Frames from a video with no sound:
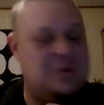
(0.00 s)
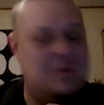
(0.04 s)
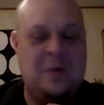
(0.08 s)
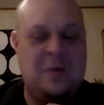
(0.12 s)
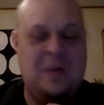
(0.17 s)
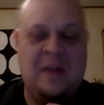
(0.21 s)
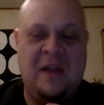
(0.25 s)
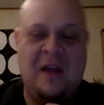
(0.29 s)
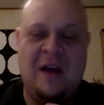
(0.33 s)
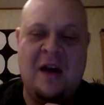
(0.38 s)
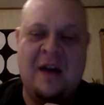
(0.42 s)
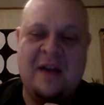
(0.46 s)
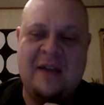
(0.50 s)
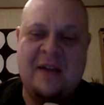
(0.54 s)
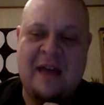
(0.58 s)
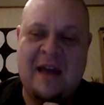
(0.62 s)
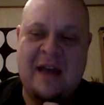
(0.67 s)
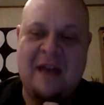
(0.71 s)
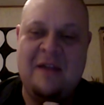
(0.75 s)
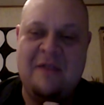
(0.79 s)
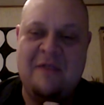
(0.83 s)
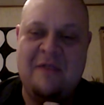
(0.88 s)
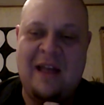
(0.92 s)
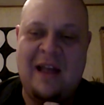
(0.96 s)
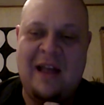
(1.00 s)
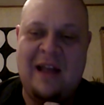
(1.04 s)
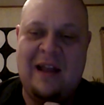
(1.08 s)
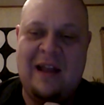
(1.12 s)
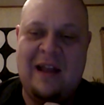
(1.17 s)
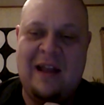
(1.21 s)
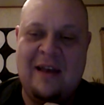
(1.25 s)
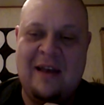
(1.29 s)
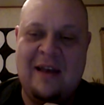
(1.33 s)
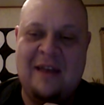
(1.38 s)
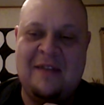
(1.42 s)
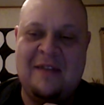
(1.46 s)
with the uncanny
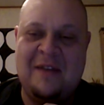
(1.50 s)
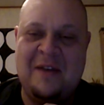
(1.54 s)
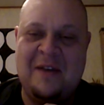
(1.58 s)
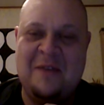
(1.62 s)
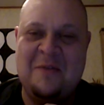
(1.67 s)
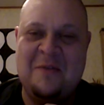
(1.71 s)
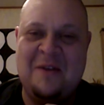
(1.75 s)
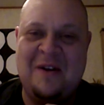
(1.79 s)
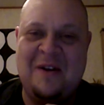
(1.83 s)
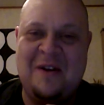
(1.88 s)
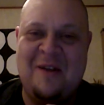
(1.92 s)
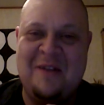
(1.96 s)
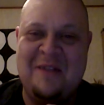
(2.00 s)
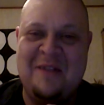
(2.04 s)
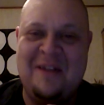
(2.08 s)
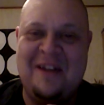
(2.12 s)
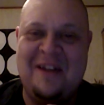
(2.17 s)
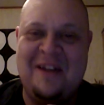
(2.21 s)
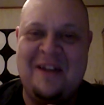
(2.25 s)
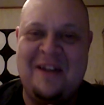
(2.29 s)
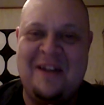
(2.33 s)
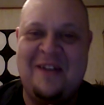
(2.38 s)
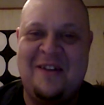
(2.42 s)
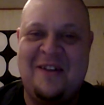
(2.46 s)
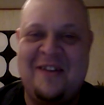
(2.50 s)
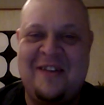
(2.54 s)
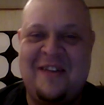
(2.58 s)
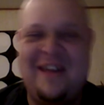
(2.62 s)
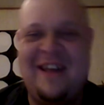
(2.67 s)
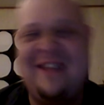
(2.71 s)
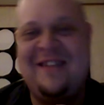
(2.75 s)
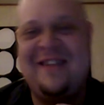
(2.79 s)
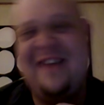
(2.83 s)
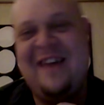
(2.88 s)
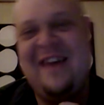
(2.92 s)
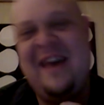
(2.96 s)
valley. I think we mm-hmm. commented on that.
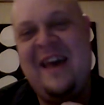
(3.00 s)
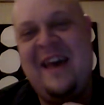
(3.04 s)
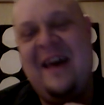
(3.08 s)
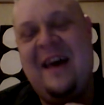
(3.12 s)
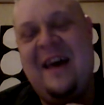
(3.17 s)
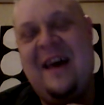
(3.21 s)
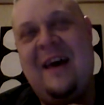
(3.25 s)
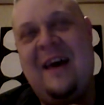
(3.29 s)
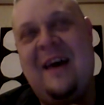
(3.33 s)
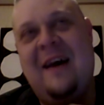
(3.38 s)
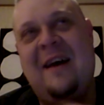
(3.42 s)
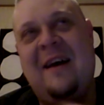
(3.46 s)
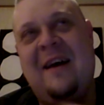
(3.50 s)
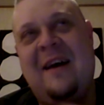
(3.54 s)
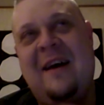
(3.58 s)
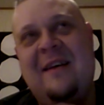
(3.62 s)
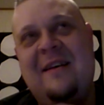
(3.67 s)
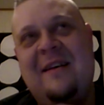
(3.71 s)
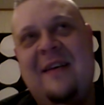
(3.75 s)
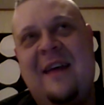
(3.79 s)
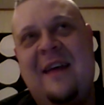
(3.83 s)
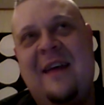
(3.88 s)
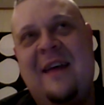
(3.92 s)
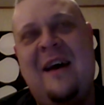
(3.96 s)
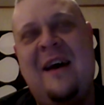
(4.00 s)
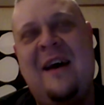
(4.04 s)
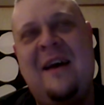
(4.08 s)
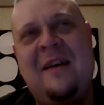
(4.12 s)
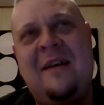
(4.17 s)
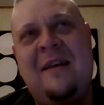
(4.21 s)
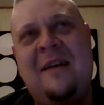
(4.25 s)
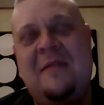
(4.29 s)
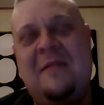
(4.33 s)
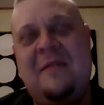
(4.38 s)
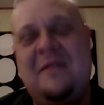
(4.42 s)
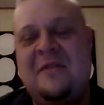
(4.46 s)
Uh, yeah, I,
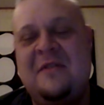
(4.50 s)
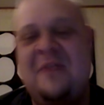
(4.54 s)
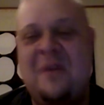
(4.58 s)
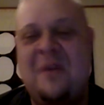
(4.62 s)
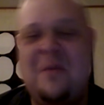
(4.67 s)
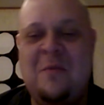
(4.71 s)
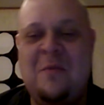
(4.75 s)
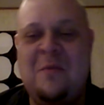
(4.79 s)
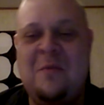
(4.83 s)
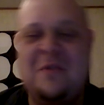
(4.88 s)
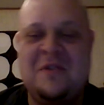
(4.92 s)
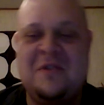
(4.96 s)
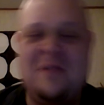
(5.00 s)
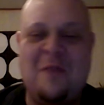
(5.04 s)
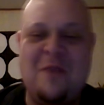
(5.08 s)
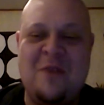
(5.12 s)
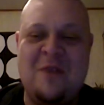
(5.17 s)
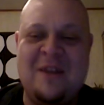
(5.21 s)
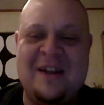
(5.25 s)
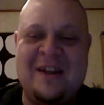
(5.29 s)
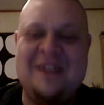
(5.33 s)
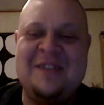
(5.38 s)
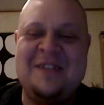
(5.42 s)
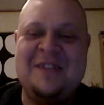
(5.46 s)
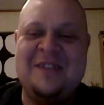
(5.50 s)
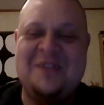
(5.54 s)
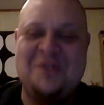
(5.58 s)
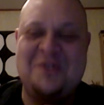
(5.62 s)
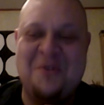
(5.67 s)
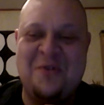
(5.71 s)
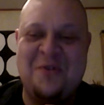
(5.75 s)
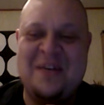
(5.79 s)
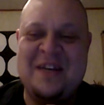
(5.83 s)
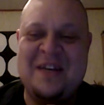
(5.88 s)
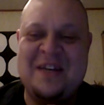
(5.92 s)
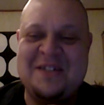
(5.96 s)
I, some someone needs to
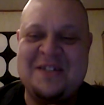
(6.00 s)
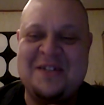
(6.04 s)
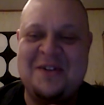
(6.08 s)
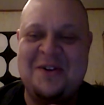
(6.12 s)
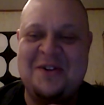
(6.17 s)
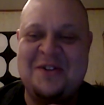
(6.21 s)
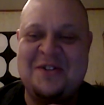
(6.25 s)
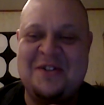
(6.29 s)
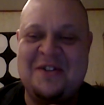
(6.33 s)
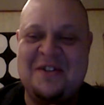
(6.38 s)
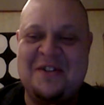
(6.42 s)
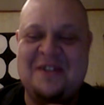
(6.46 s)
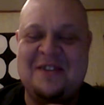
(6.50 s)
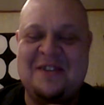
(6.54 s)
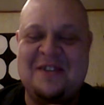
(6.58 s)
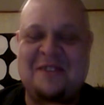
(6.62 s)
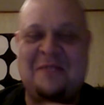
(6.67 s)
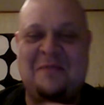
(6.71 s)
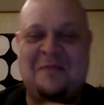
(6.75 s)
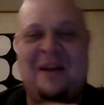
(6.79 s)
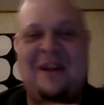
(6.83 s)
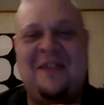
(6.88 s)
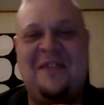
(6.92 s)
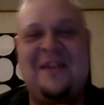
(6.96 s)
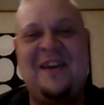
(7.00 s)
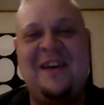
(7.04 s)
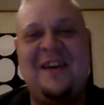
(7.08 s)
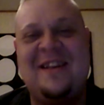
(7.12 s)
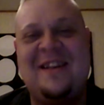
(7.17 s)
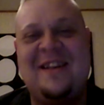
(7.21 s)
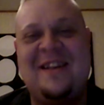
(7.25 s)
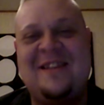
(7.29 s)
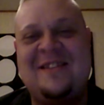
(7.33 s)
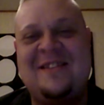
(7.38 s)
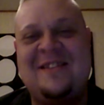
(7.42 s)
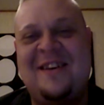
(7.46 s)
research this, but I think
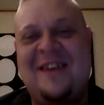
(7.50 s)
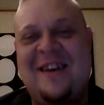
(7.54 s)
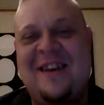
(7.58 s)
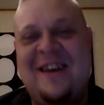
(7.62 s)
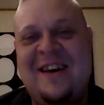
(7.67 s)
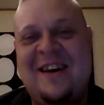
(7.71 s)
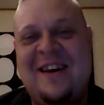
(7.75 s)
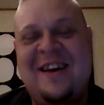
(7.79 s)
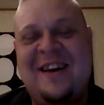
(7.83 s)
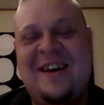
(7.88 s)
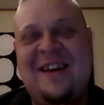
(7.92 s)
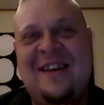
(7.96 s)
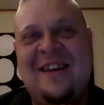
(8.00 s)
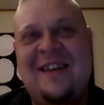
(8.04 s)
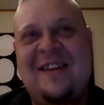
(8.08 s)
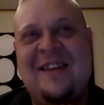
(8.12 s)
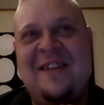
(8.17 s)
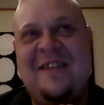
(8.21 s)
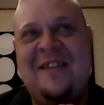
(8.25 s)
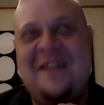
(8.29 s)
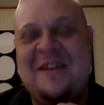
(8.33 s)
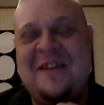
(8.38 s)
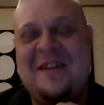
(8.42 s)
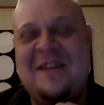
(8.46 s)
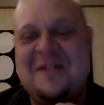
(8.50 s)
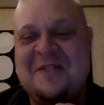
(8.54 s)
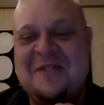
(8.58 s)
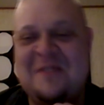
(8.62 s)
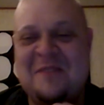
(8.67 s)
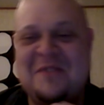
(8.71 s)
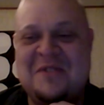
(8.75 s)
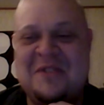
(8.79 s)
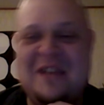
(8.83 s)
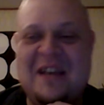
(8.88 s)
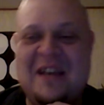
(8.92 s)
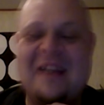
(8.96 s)
it's the there, there's some
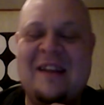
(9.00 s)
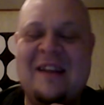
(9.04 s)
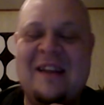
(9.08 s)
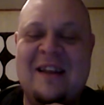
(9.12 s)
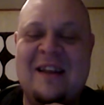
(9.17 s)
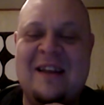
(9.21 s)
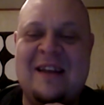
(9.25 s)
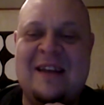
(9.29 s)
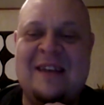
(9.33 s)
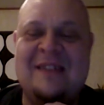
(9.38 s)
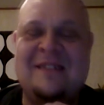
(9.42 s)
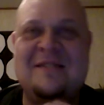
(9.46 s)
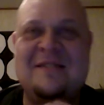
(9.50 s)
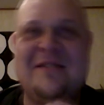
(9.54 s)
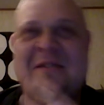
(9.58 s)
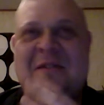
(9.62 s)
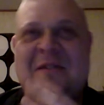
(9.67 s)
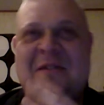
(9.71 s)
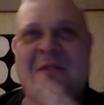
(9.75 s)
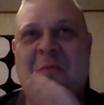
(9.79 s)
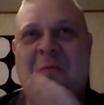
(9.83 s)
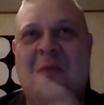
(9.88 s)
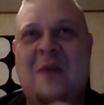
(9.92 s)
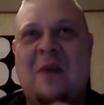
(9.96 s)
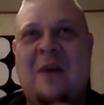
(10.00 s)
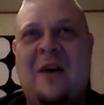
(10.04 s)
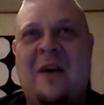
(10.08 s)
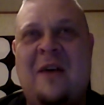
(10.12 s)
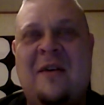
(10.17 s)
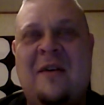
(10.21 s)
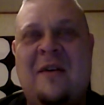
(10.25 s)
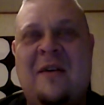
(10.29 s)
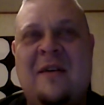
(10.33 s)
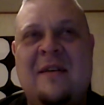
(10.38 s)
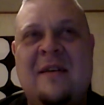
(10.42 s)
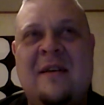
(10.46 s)
signal in
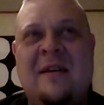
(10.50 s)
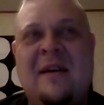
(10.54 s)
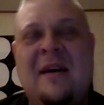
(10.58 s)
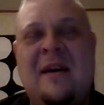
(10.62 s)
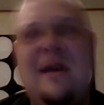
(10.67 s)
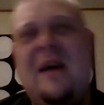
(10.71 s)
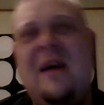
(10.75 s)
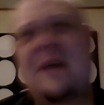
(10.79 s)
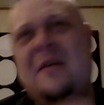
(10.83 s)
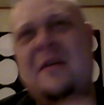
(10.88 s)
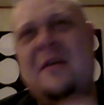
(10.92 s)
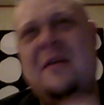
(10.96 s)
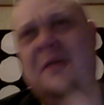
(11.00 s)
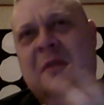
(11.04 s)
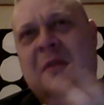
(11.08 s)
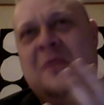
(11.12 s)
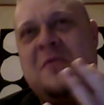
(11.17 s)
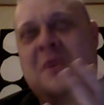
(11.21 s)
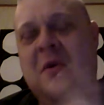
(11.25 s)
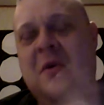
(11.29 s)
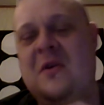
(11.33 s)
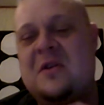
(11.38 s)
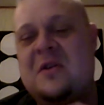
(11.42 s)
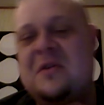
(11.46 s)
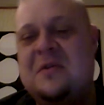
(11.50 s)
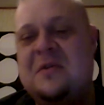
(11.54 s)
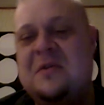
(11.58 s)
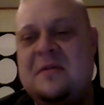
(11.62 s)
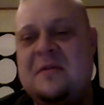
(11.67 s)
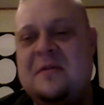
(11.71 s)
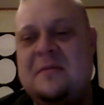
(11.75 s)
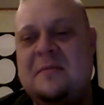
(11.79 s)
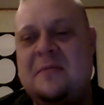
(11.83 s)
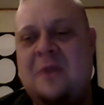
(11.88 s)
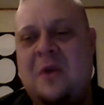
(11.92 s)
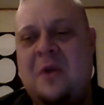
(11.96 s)
somewhere. Uh, of course,
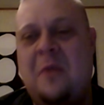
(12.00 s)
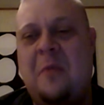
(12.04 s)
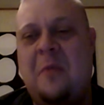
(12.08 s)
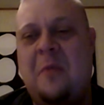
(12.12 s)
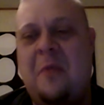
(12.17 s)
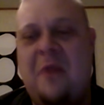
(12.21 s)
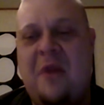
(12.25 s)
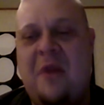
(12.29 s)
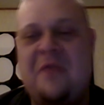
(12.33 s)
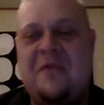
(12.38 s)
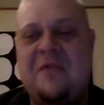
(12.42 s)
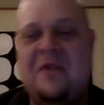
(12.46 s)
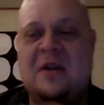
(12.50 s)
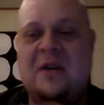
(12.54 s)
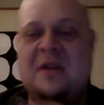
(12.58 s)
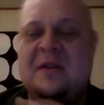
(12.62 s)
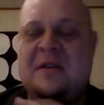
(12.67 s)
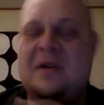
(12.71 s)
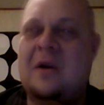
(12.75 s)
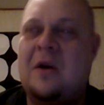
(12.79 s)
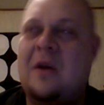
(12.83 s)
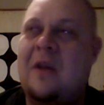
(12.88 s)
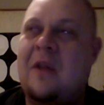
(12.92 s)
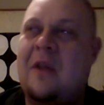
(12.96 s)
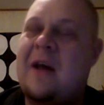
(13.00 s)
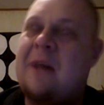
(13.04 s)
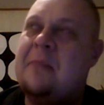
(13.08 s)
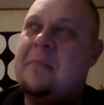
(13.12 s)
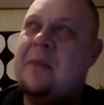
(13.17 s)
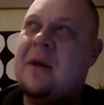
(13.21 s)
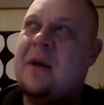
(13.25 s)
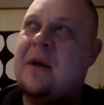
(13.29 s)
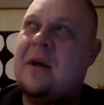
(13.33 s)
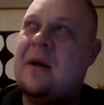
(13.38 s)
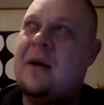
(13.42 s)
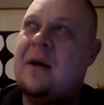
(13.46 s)
your preference and all that.
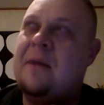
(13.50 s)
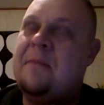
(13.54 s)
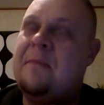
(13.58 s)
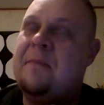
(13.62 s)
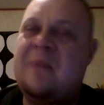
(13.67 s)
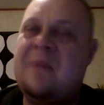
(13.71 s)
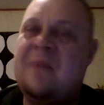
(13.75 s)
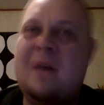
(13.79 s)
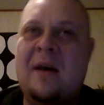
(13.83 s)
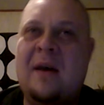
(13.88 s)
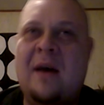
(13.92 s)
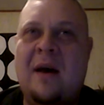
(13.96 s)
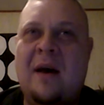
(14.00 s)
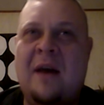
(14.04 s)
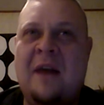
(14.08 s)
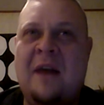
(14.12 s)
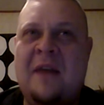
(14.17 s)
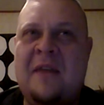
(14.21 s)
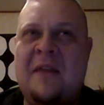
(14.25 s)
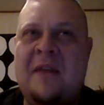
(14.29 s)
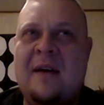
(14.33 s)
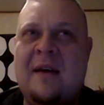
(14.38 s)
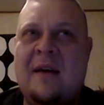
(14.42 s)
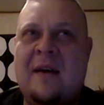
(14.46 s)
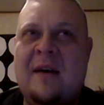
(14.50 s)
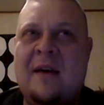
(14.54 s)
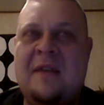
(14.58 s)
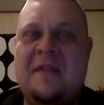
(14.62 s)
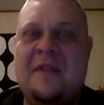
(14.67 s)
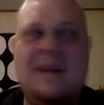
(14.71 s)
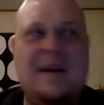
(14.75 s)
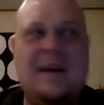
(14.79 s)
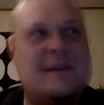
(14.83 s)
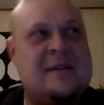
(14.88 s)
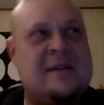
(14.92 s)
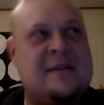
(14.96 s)
But uh, I think I
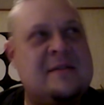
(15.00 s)
think